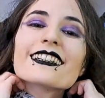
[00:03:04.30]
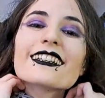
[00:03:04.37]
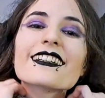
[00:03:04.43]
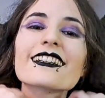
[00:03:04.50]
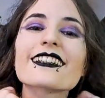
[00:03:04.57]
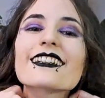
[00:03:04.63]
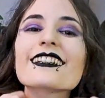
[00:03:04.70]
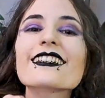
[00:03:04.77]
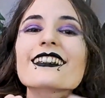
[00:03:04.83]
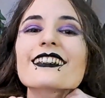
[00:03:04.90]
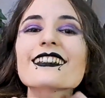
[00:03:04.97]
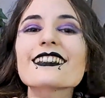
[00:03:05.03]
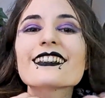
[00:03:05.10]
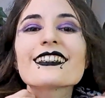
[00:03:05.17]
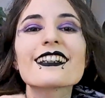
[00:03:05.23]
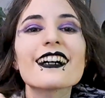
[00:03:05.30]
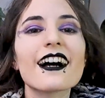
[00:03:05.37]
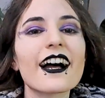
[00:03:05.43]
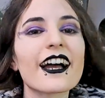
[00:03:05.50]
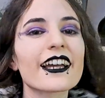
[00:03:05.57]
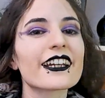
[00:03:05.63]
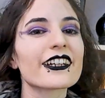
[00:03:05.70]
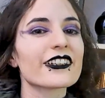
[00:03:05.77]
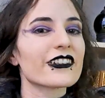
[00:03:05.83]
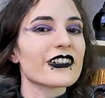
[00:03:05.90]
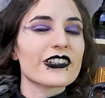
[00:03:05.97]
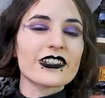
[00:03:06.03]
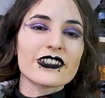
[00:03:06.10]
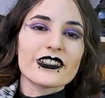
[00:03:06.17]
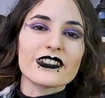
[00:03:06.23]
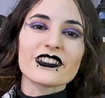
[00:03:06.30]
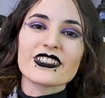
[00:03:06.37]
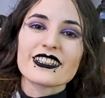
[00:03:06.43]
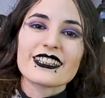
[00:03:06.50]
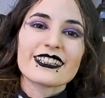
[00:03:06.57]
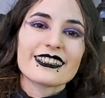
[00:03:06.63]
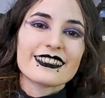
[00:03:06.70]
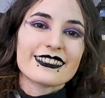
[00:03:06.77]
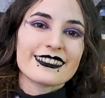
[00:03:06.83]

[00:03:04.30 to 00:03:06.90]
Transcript: and I can also use it